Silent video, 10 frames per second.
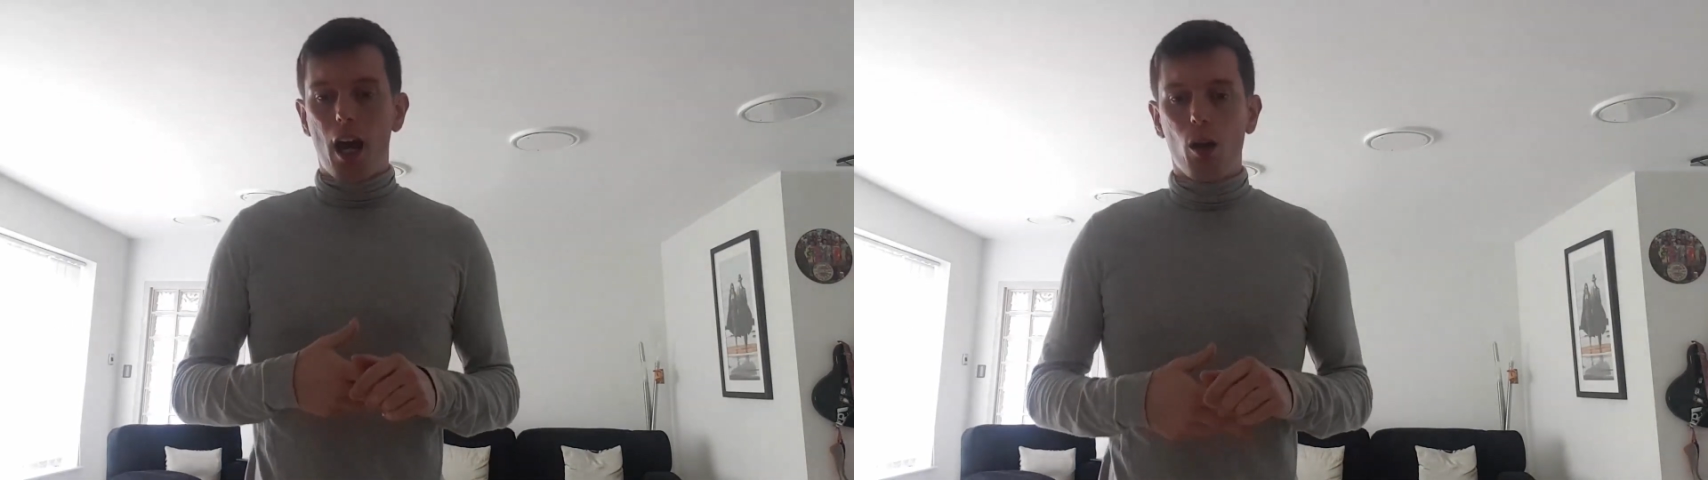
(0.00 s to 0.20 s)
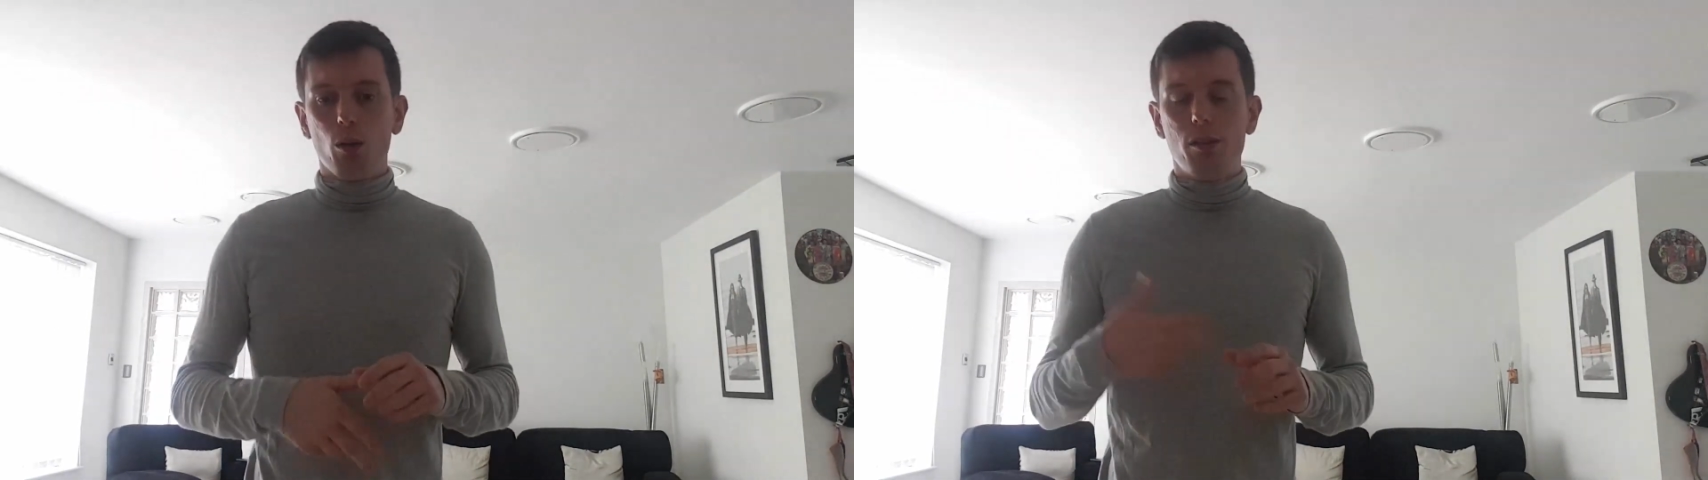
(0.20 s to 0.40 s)

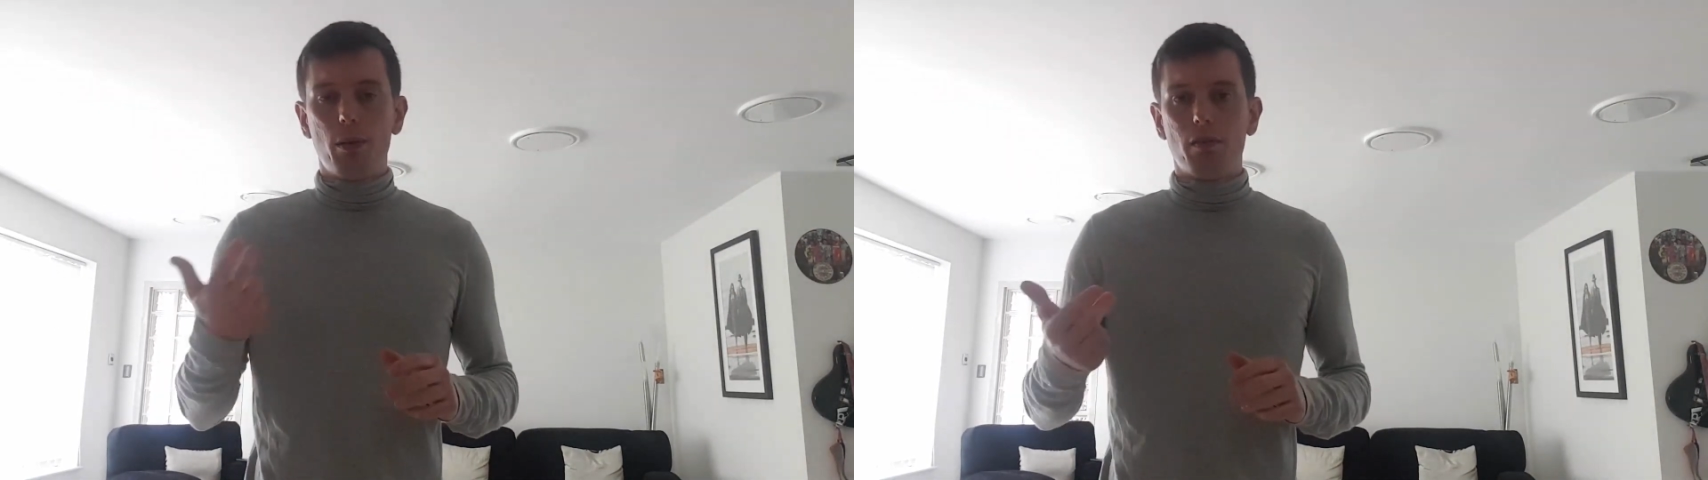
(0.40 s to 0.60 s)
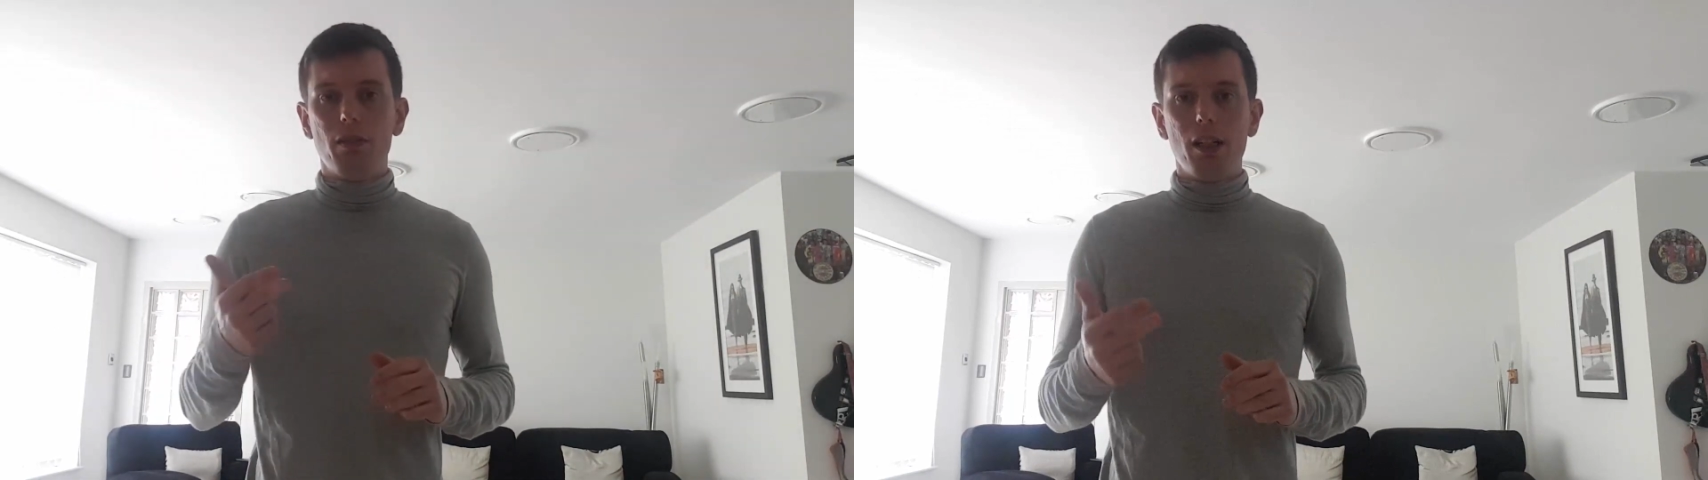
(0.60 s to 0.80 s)
Lloyds have
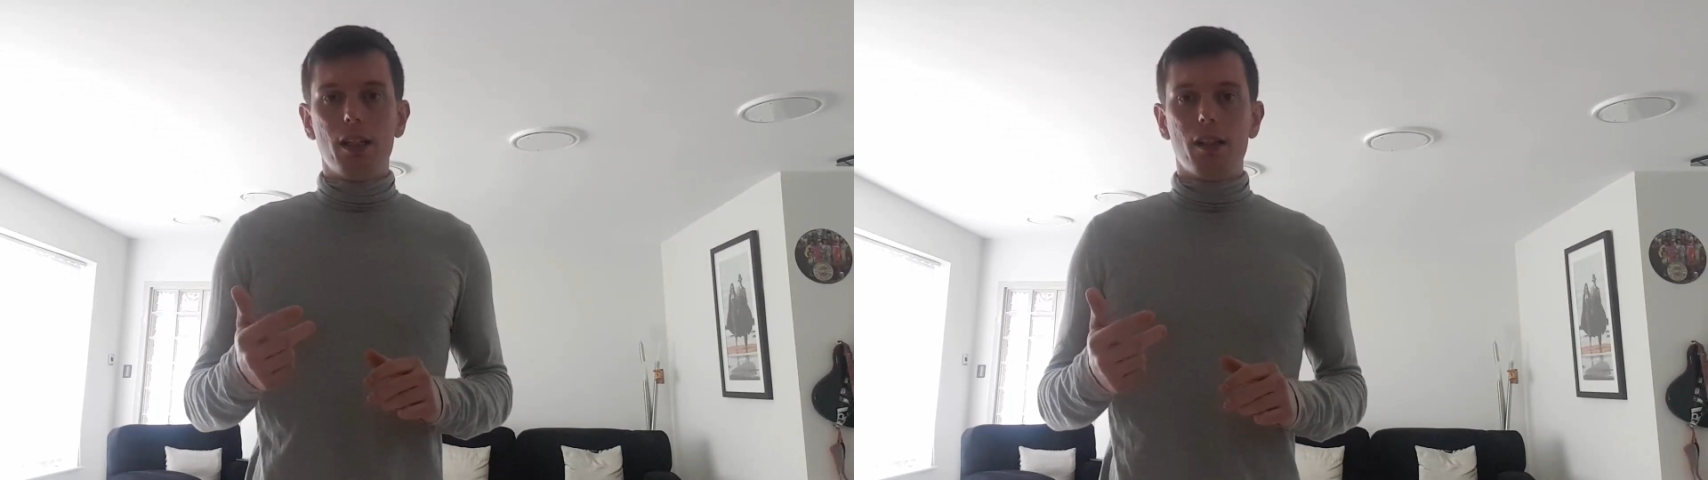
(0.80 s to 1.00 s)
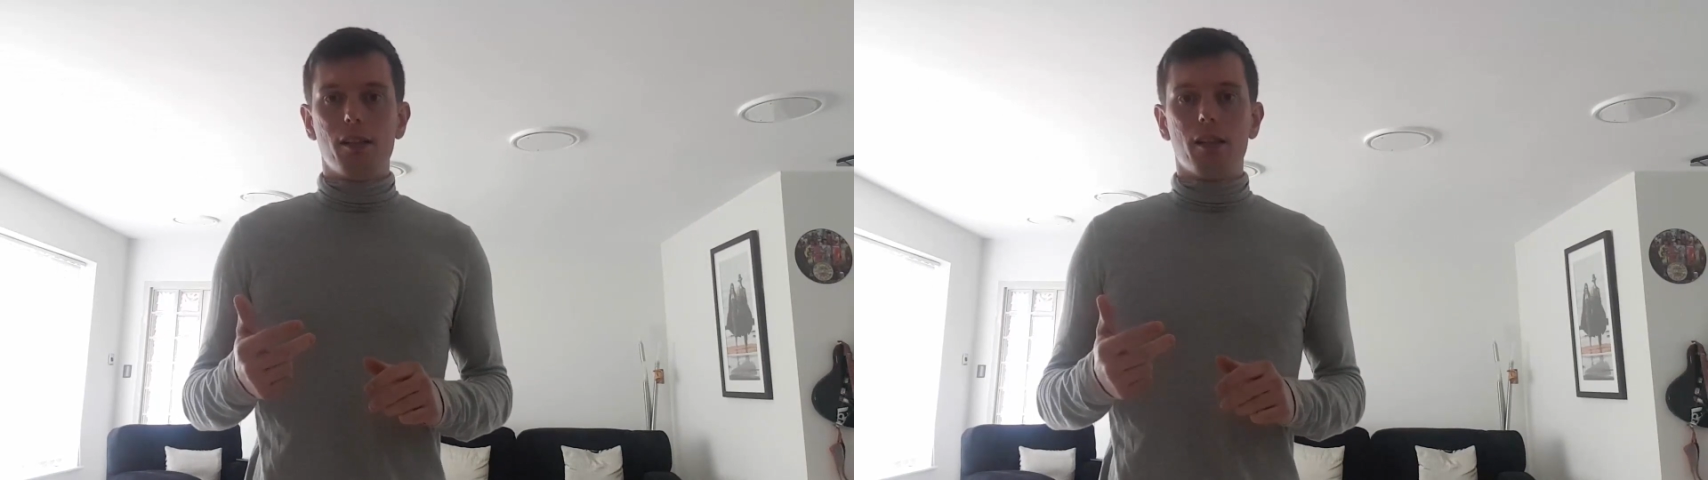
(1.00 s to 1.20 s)
been really
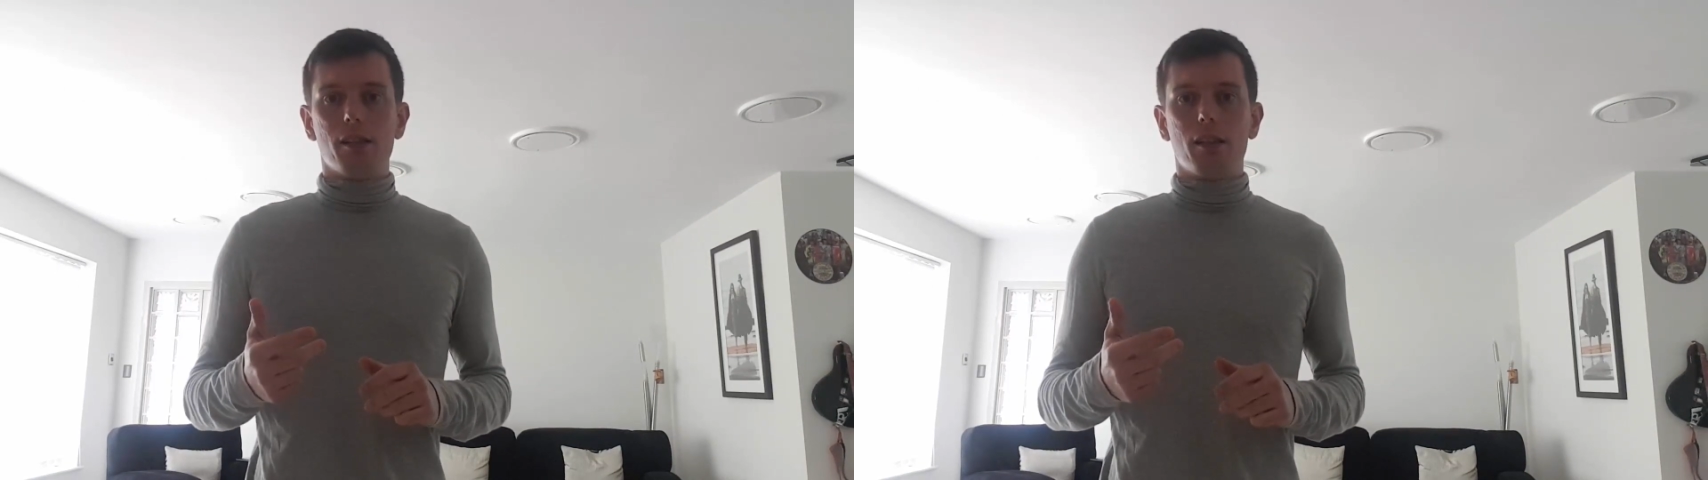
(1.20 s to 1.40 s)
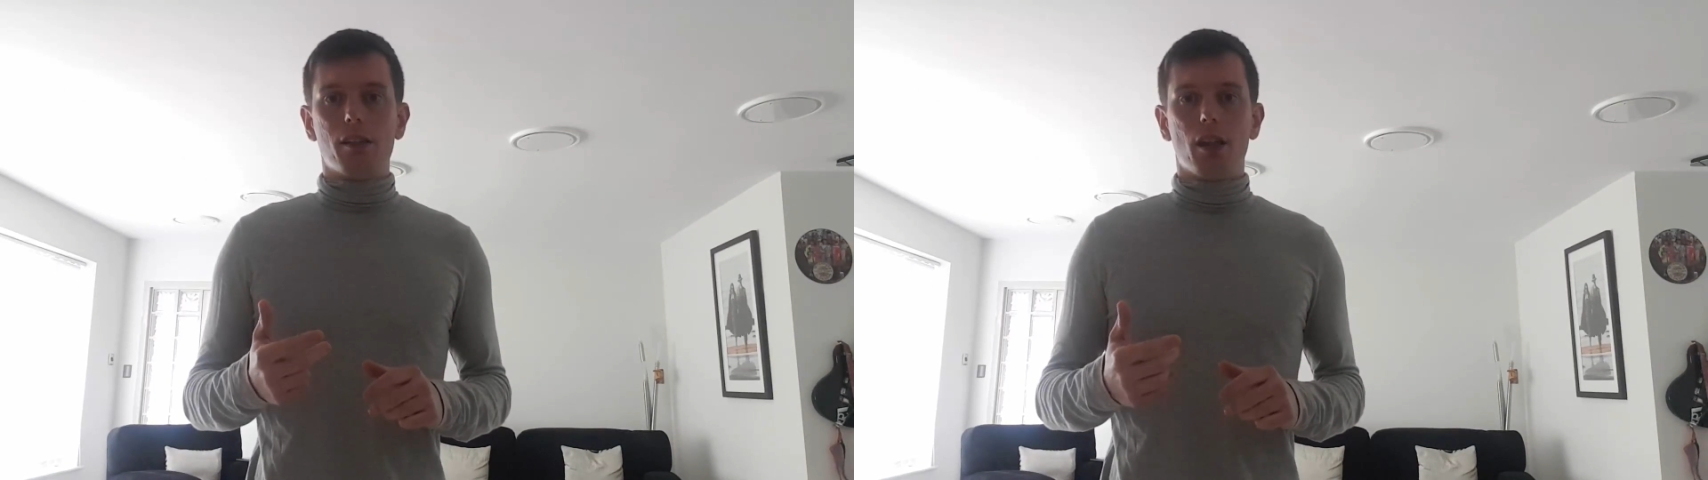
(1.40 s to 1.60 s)
easy to
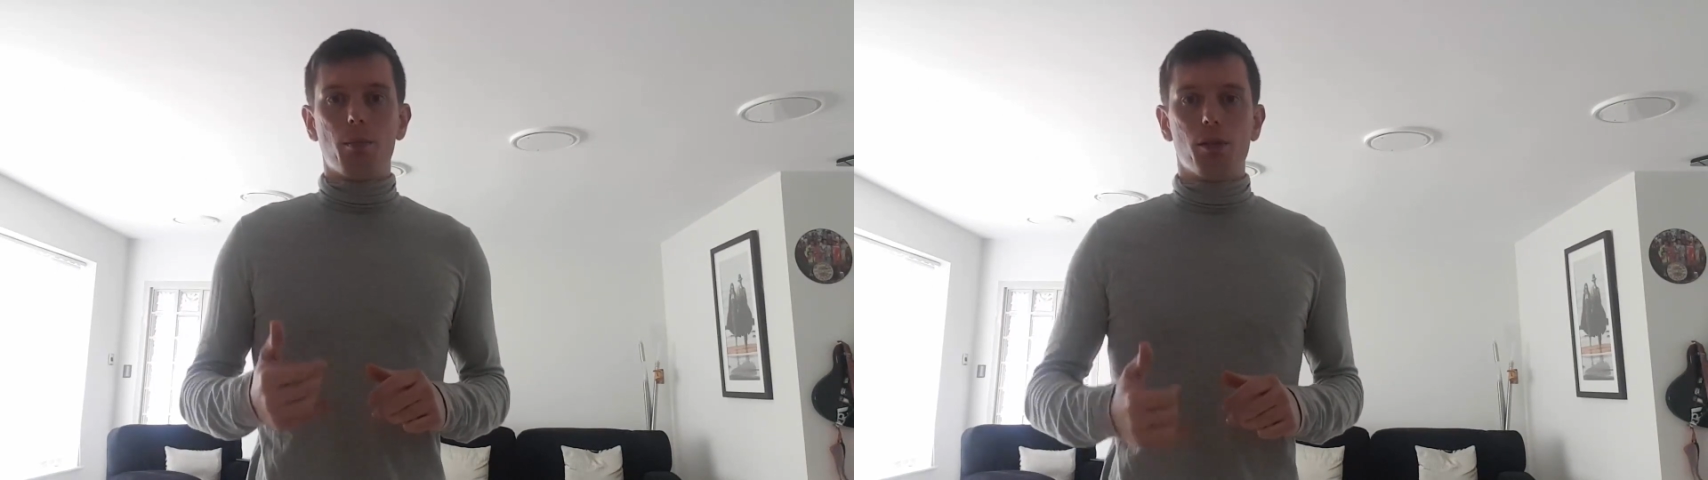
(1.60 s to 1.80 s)
set up.